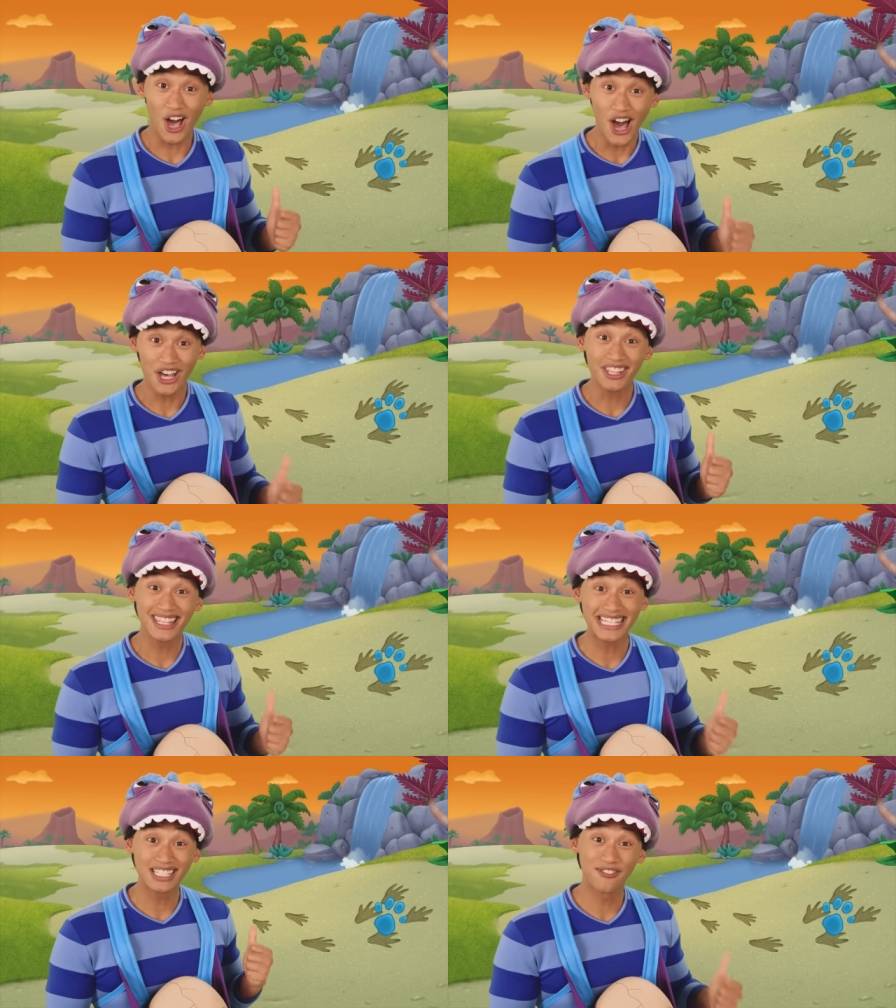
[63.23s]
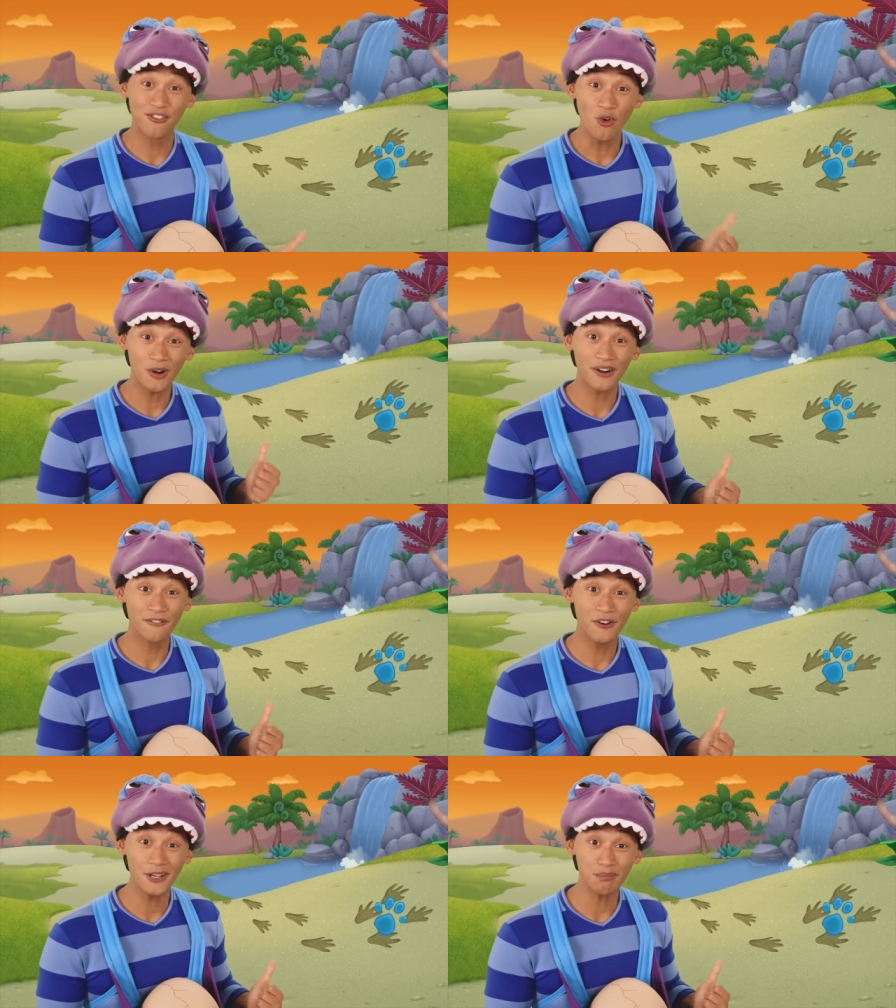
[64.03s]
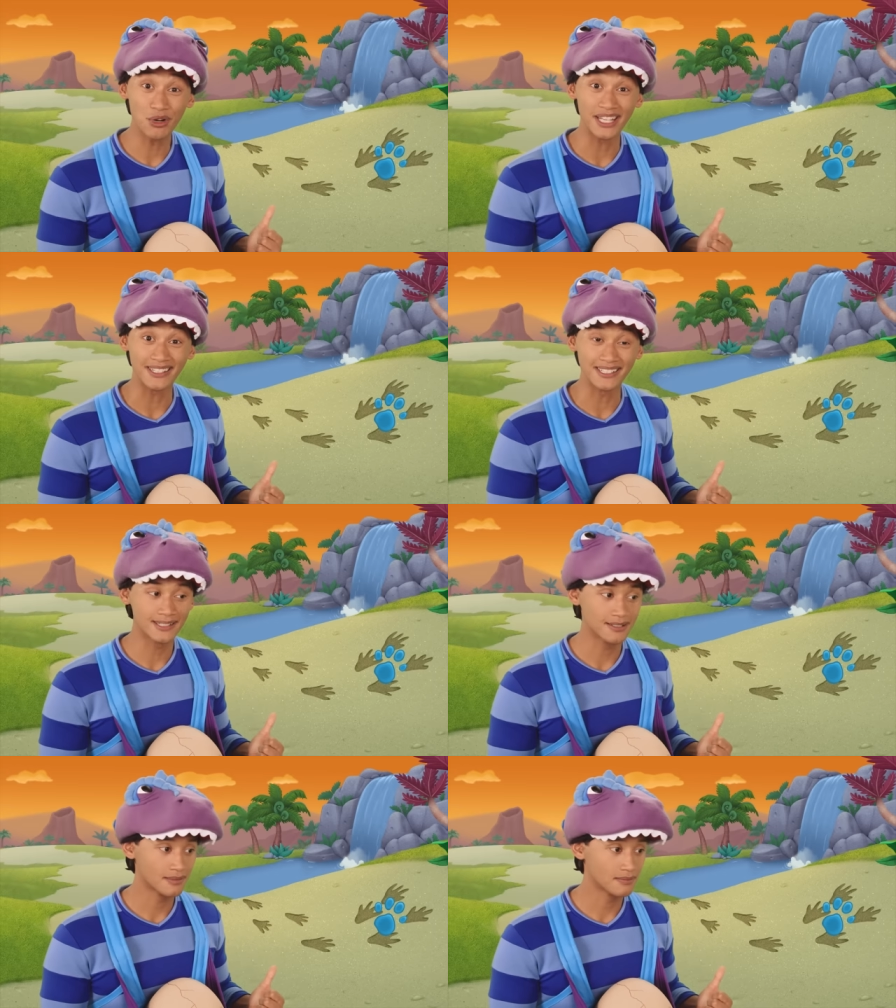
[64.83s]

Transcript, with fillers: on these four footprints.